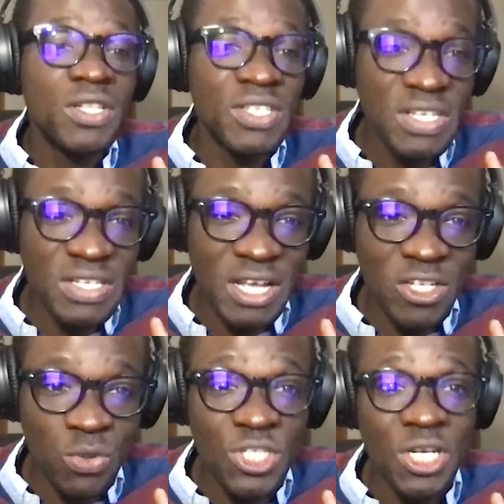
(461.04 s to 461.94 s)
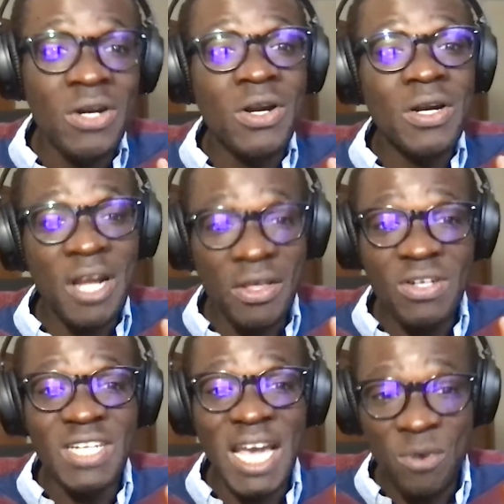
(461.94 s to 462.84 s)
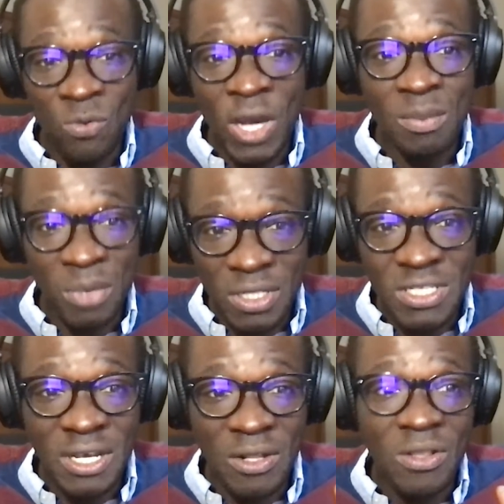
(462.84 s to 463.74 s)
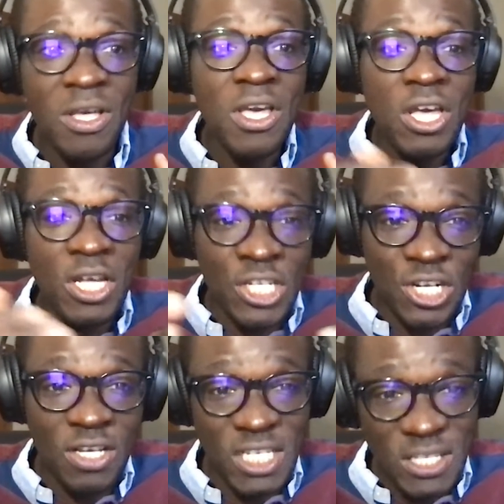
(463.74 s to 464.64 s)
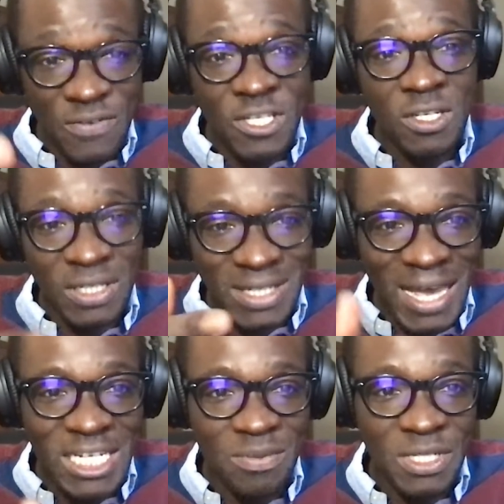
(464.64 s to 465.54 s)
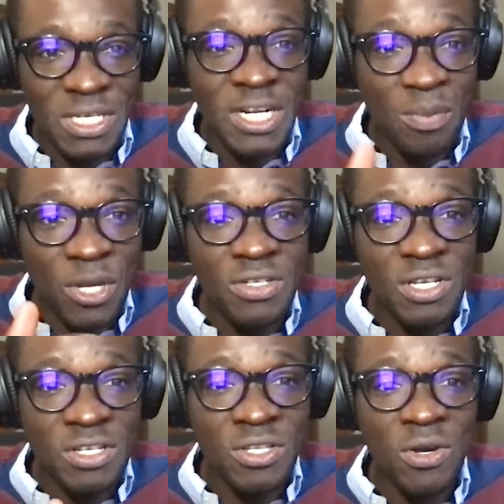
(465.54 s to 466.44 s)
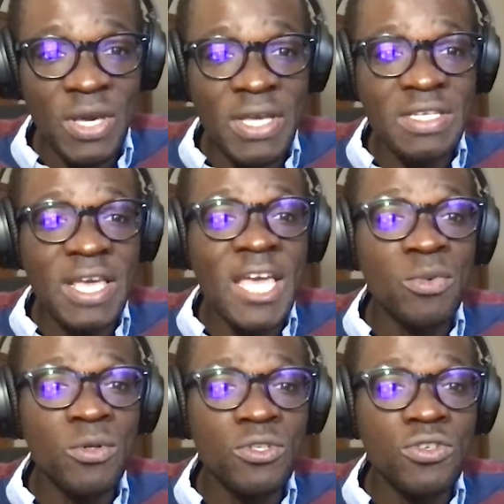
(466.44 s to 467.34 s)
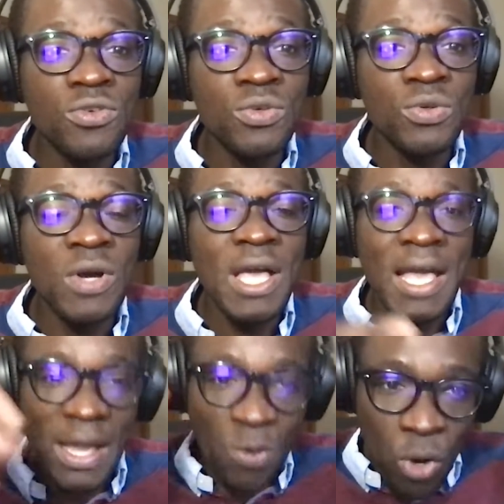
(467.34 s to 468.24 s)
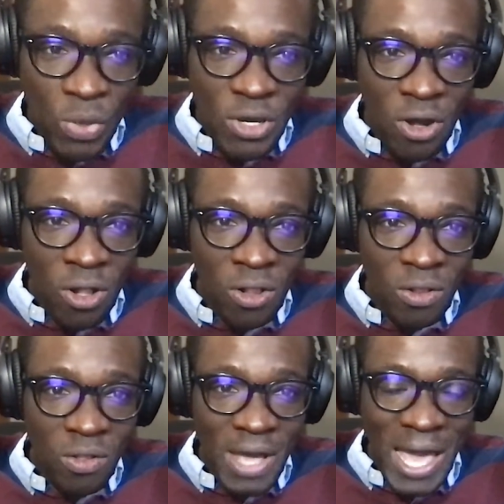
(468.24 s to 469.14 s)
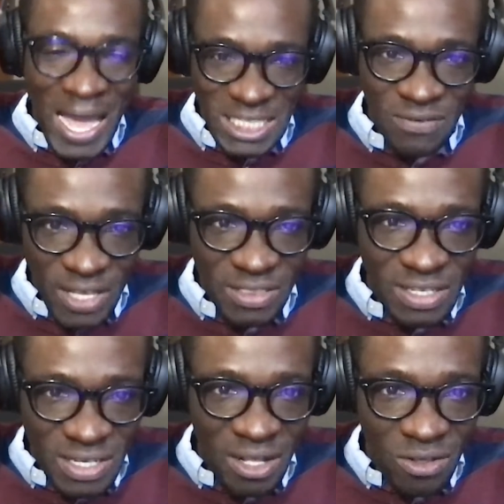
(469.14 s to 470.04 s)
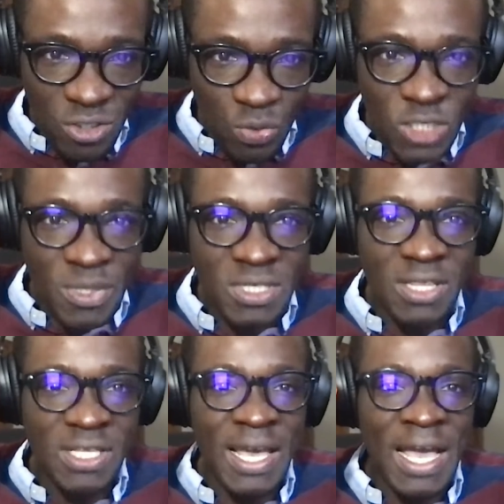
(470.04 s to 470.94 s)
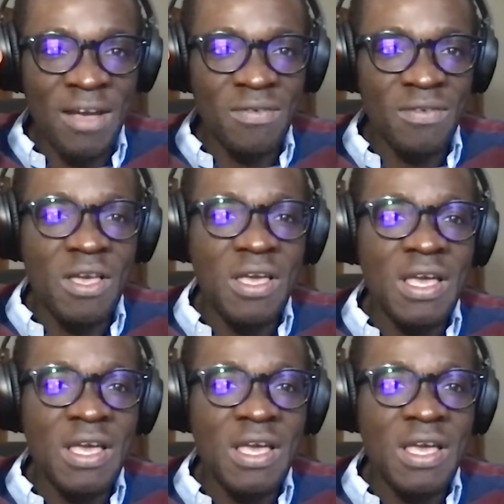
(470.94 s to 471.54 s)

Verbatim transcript: or T cells, which are another type of white blood cell, just this physical attachment, it appears as though is able to what we call activate these cells, which means that they have